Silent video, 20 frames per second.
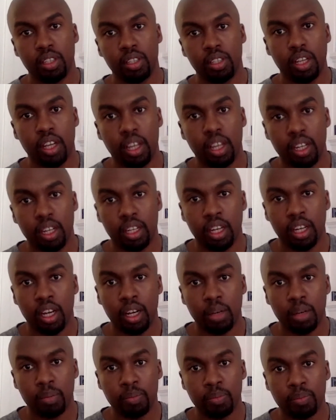and
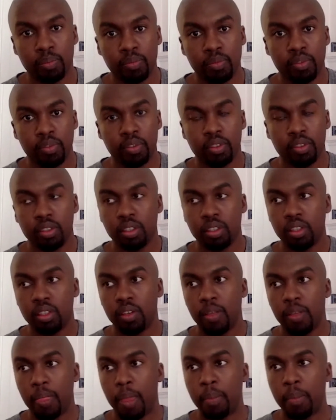um,
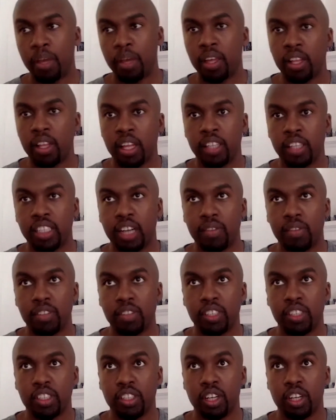I mean in San
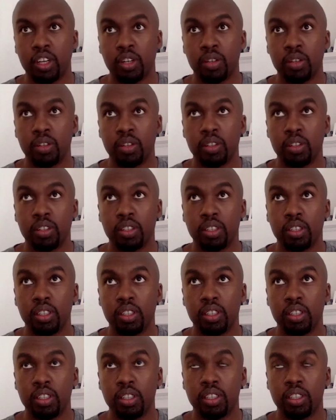Francisco,
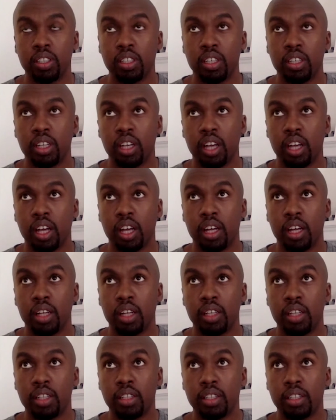
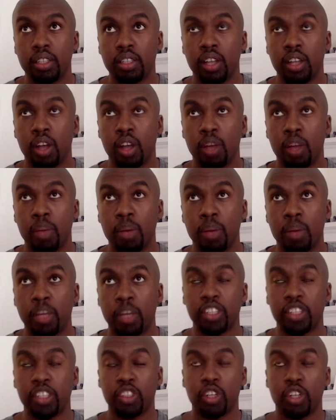uh, in our public
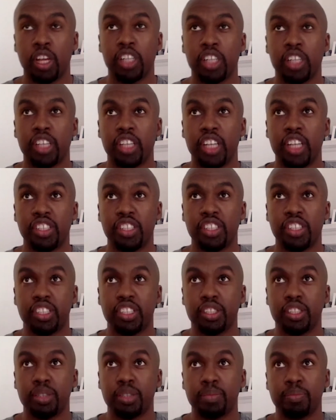ed- education
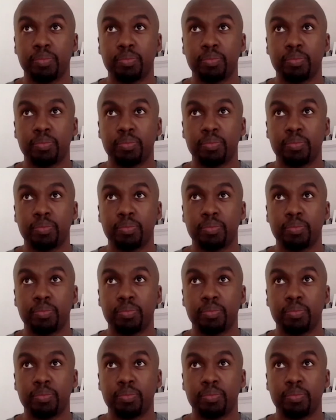system,